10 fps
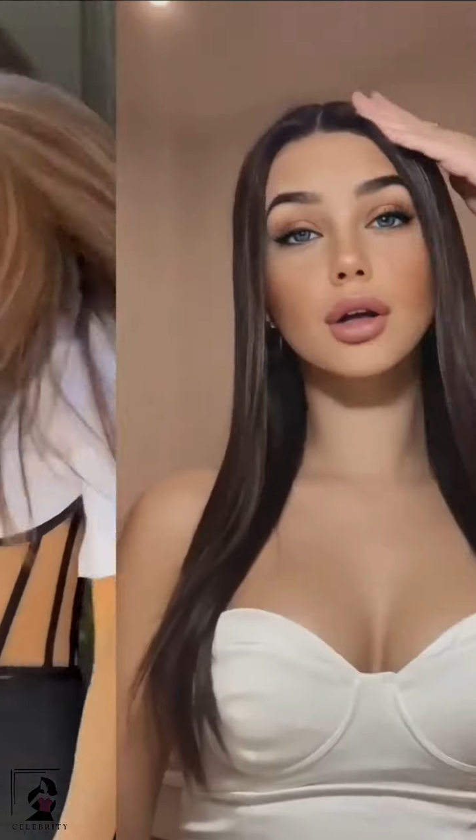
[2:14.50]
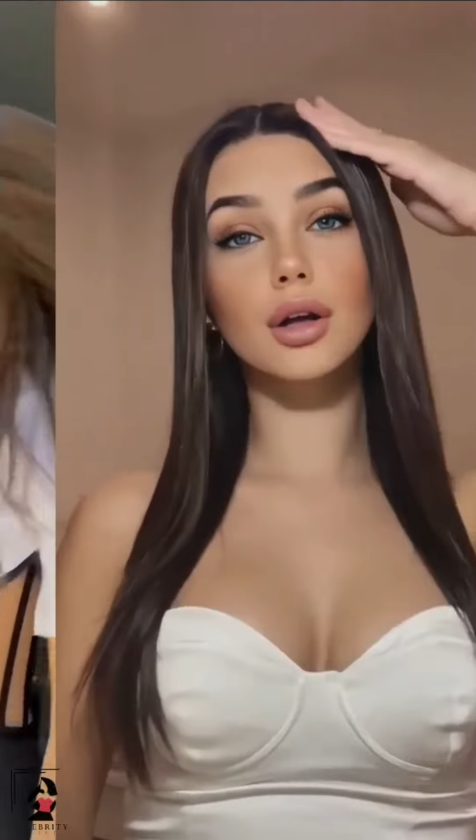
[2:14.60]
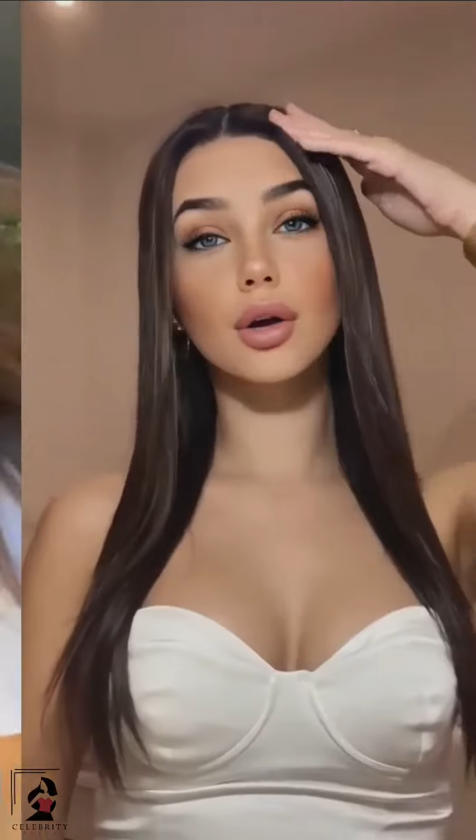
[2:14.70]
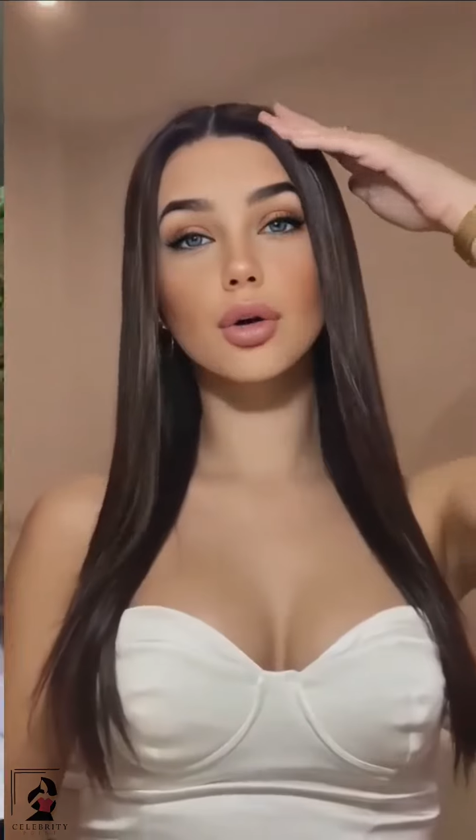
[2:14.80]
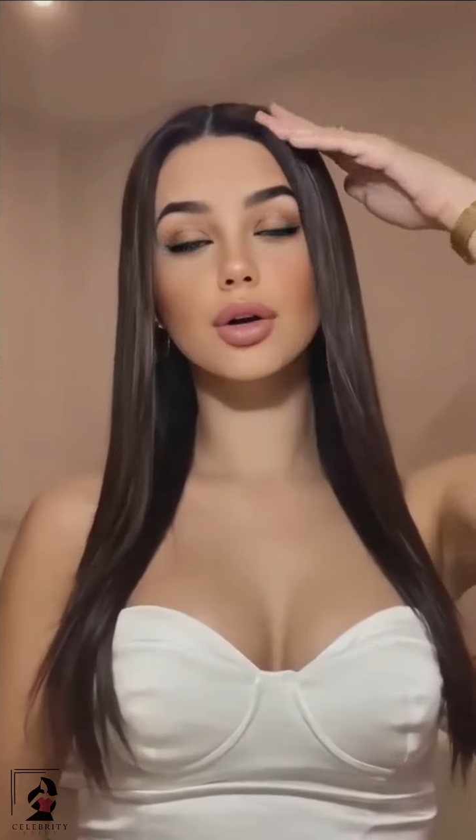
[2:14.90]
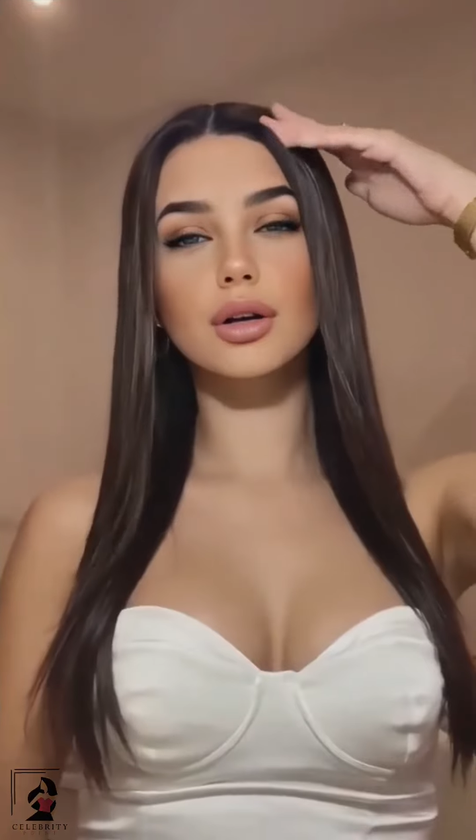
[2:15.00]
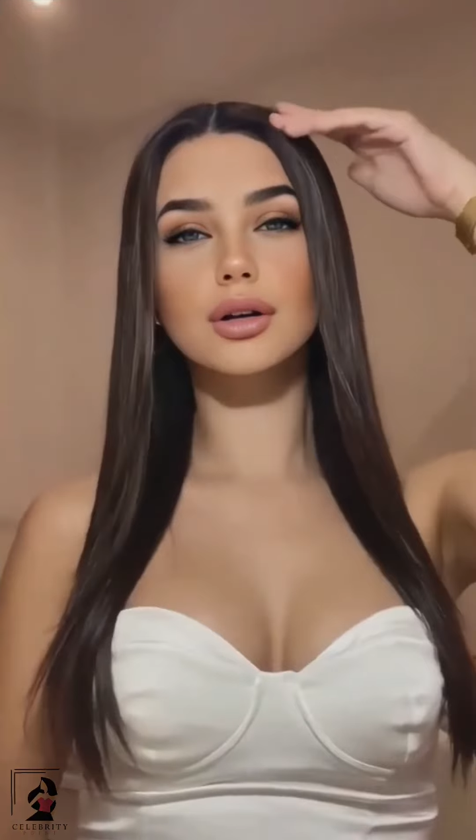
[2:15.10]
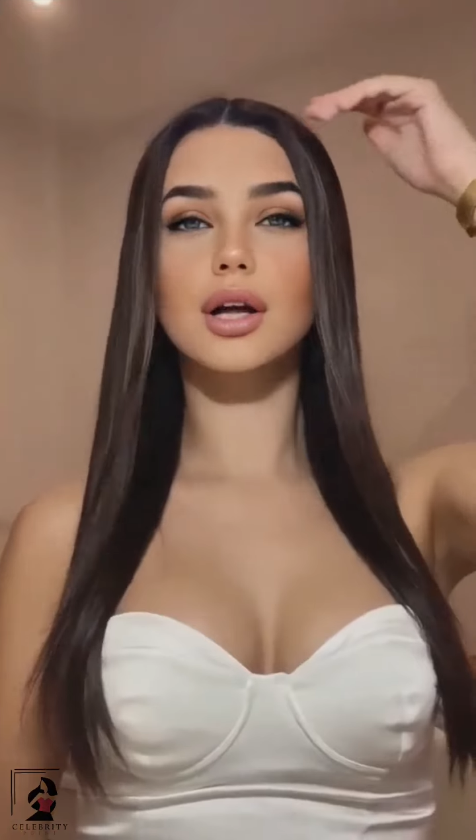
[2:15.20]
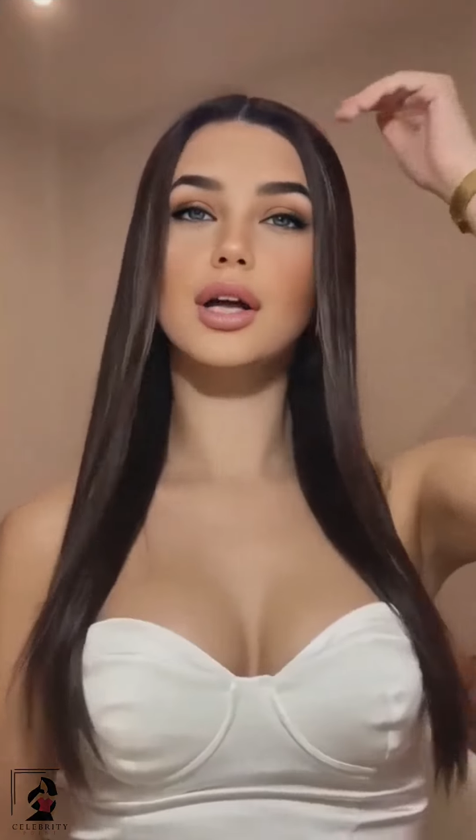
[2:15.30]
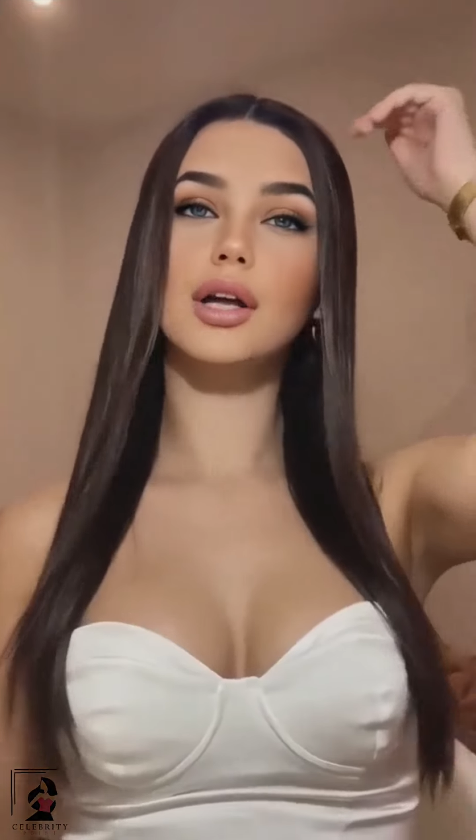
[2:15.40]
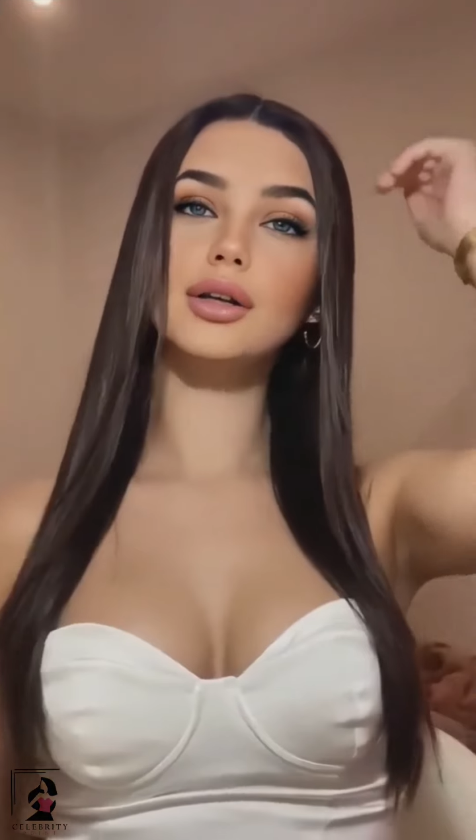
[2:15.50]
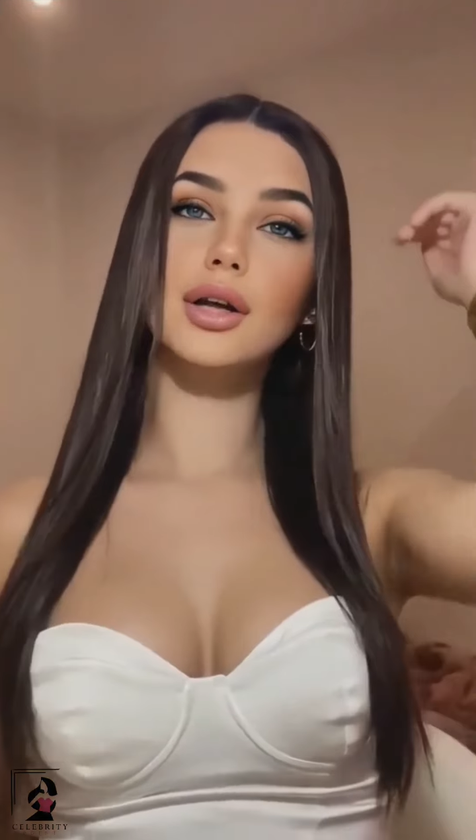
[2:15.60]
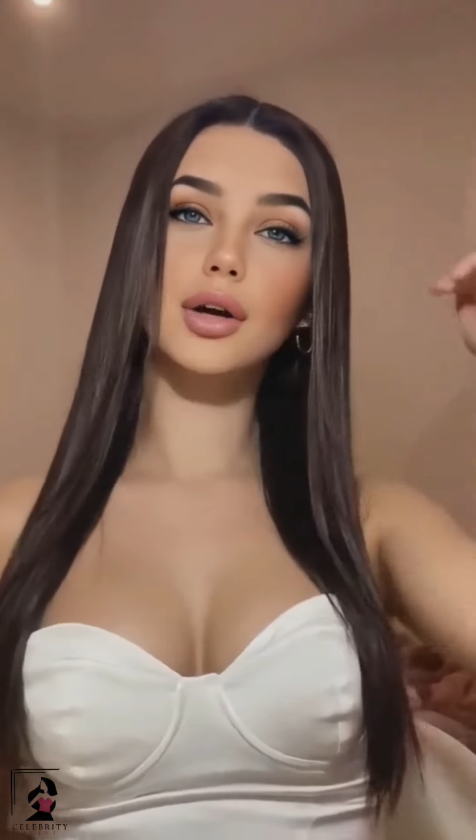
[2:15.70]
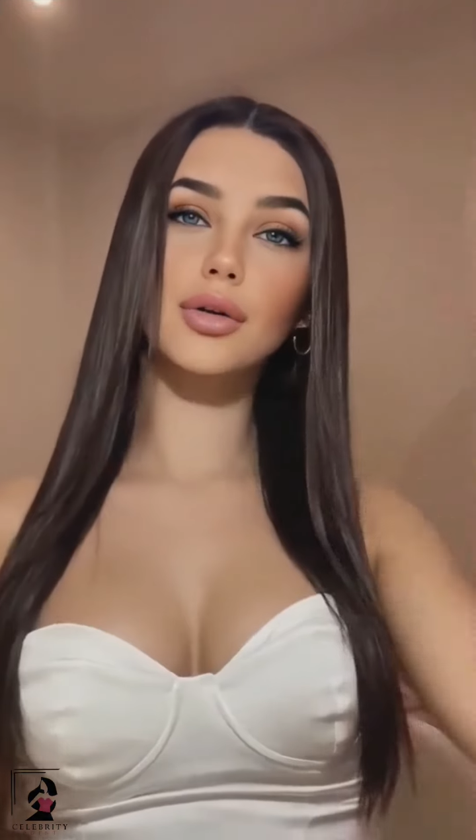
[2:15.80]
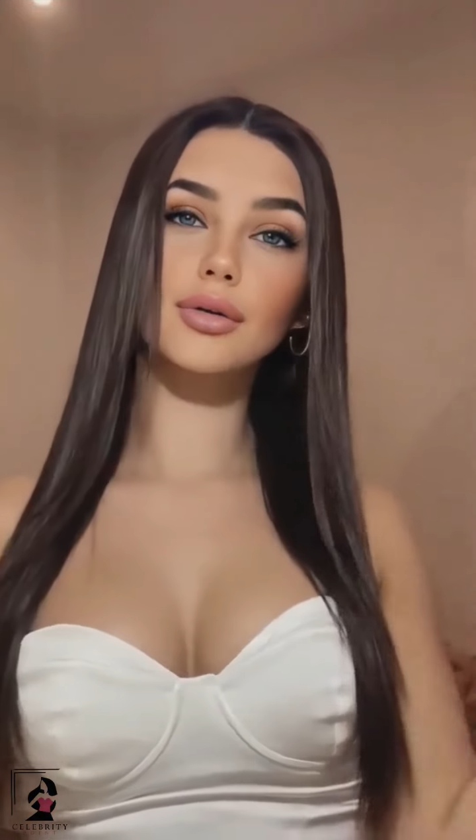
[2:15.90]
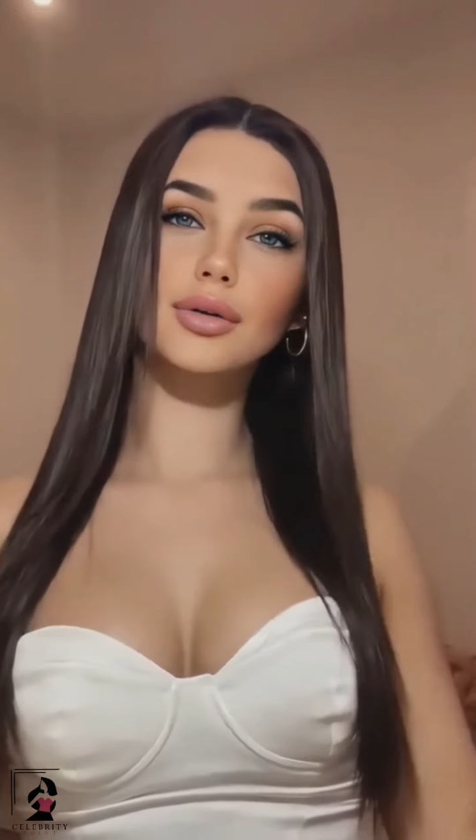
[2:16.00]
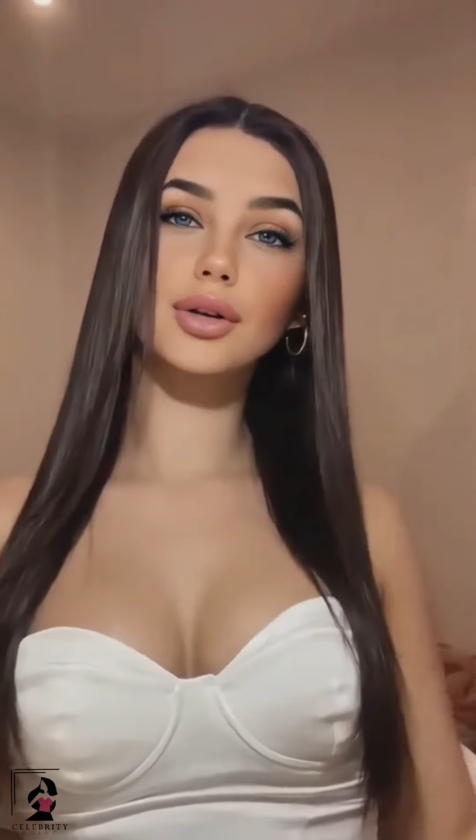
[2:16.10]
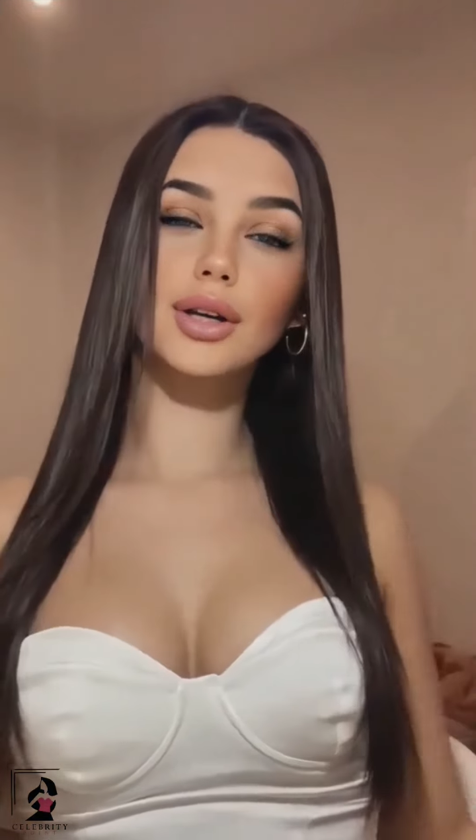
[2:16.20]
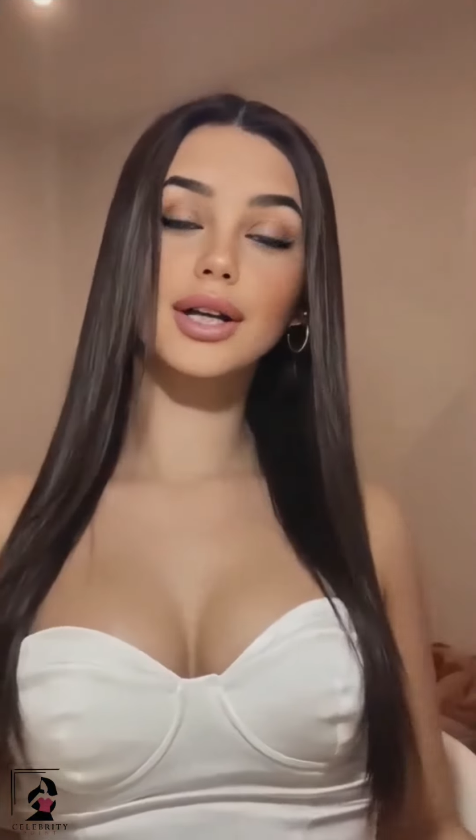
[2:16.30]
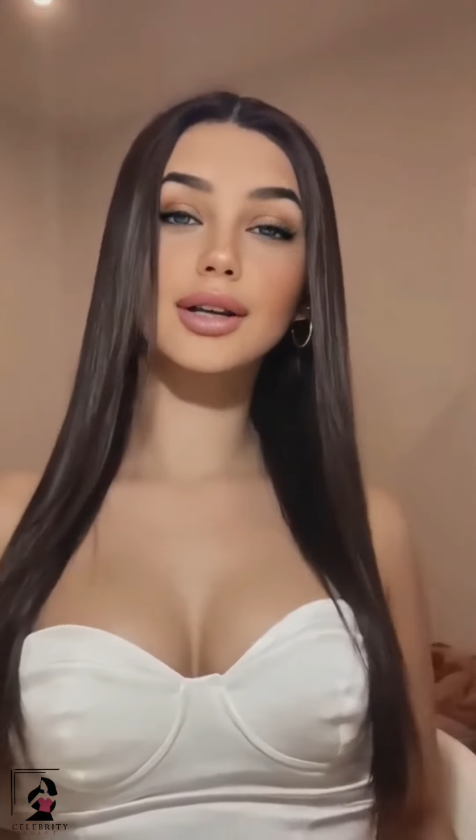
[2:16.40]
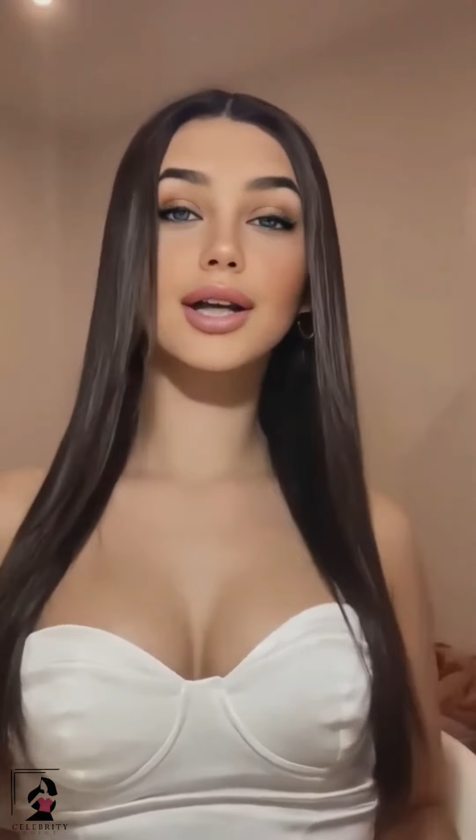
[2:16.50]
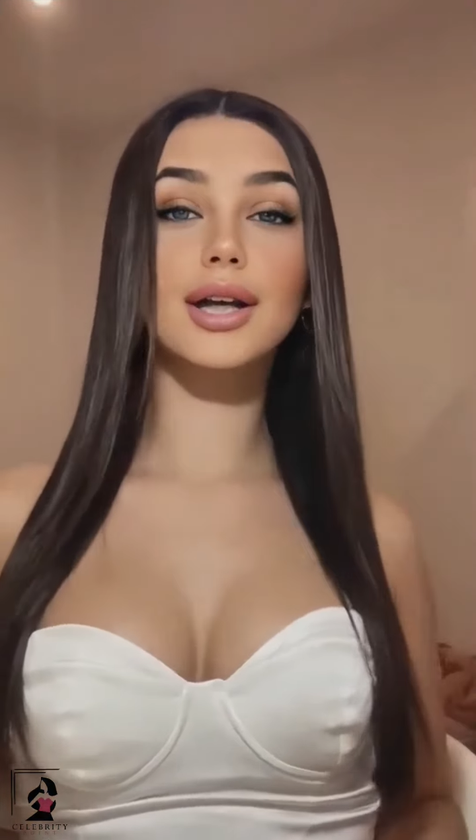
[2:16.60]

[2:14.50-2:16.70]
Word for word: is five feet seven inch tall